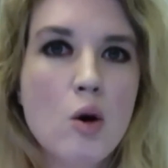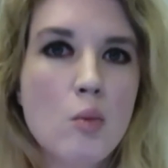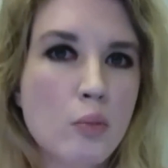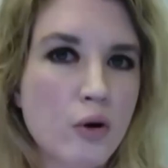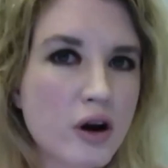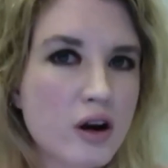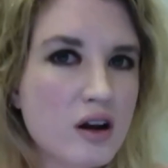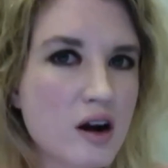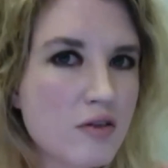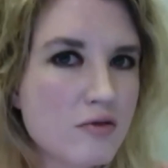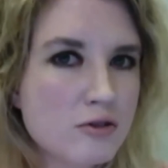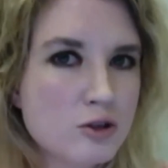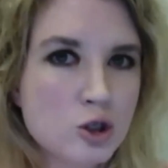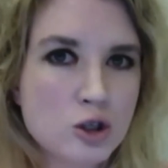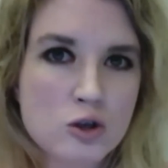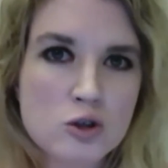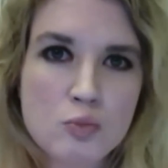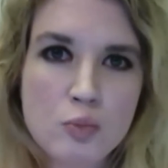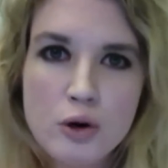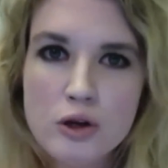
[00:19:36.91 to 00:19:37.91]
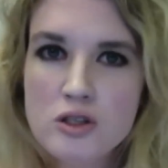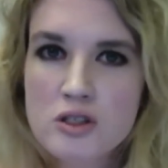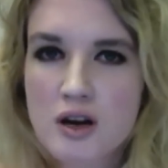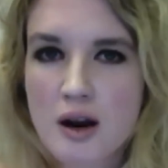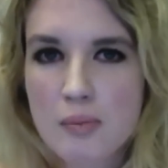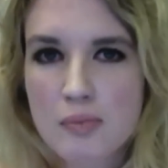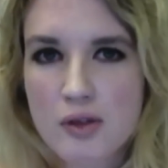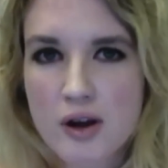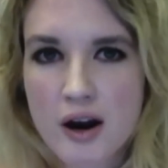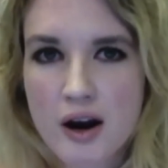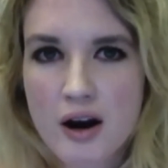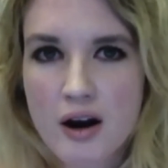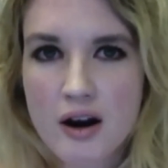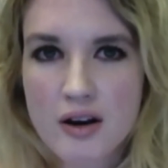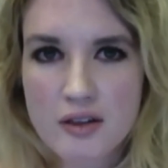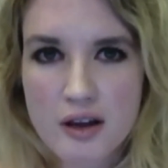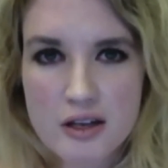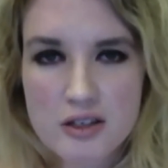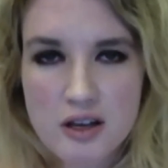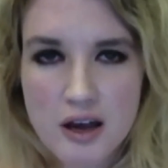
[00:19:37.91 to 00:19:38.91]
Print coverage just puts it up there
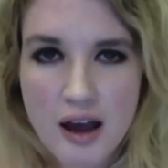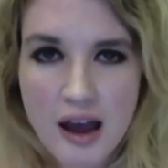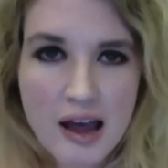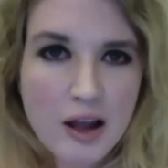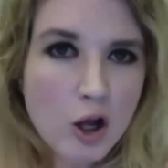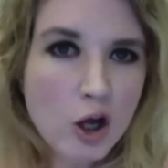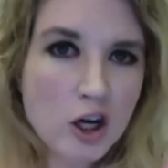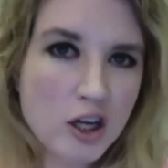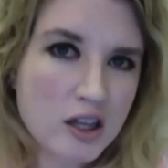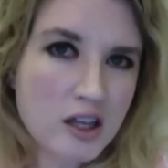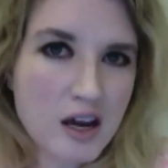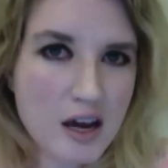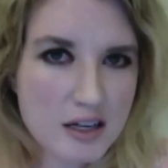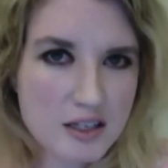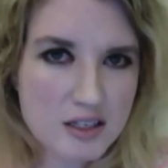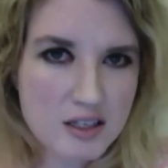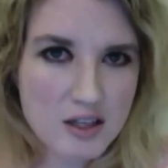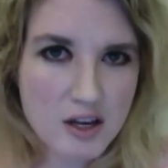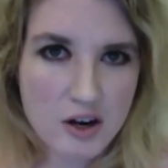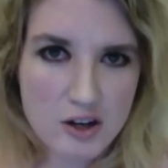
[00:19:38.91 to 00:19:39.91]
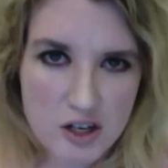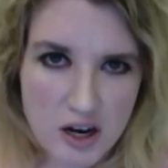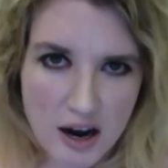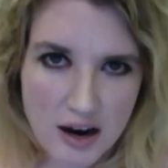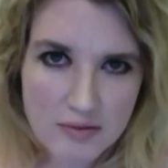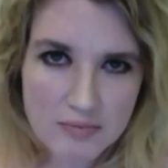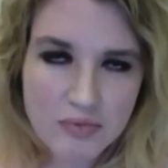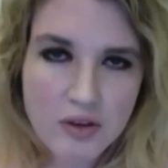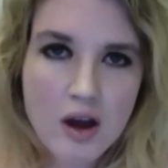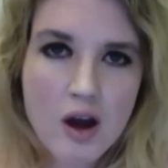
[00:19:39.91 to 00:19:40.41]
and they say, hey, look at this, and they're done.